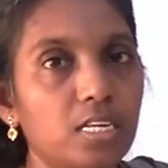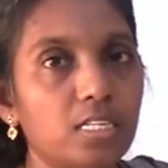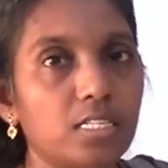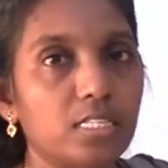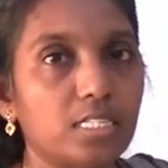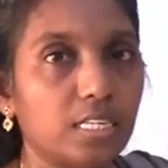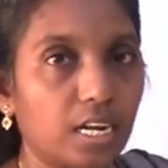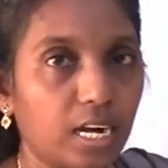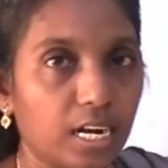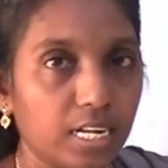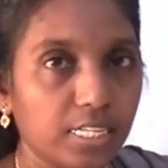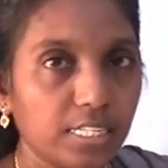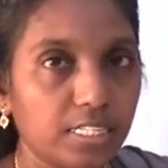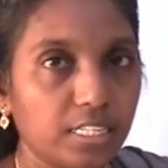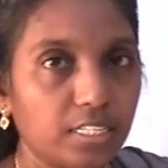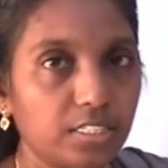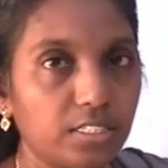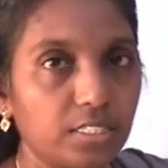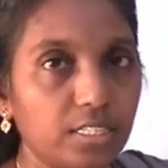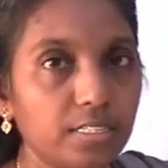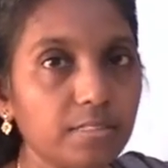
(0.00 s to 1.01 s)

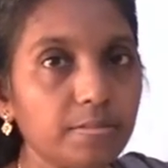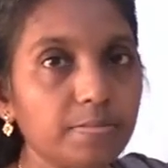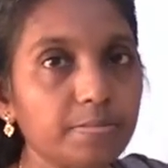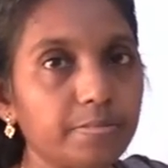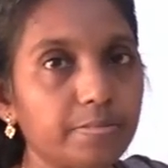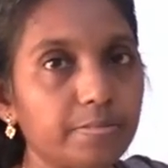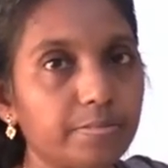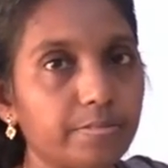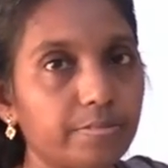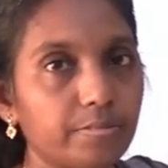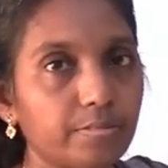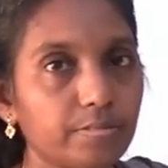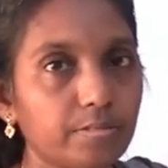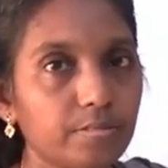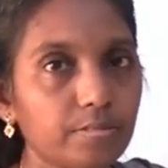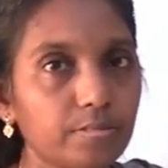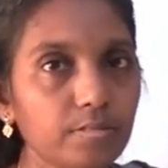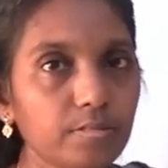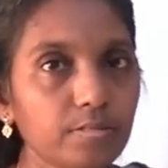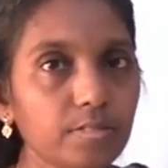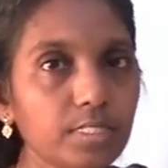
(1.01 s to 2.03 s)
Sterilization,
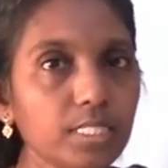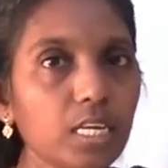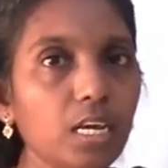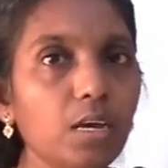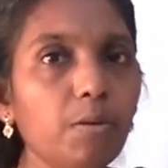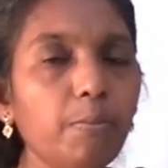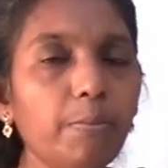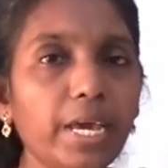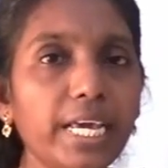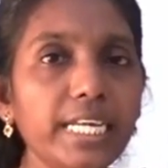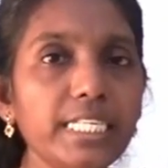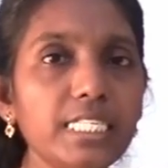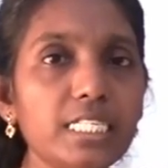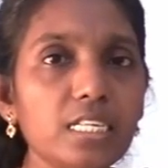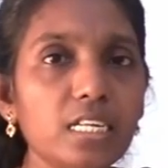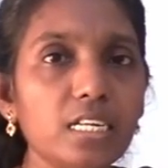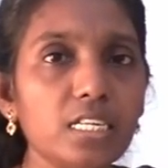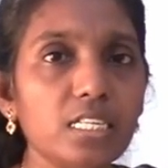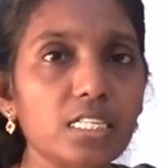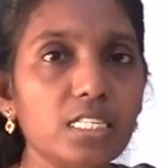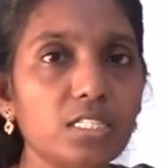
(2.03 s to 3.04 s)

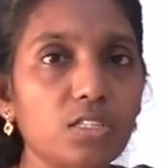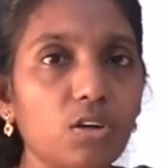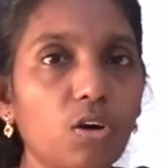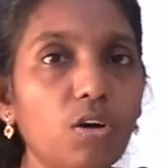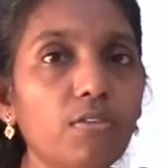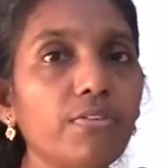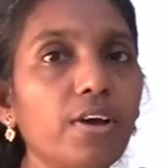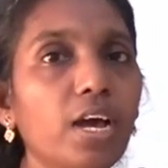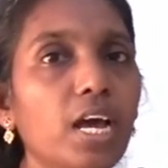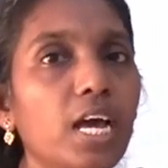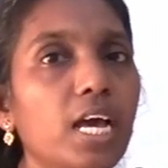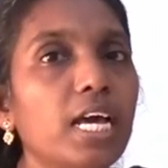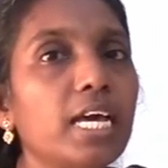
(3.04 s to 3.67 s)
maintenance of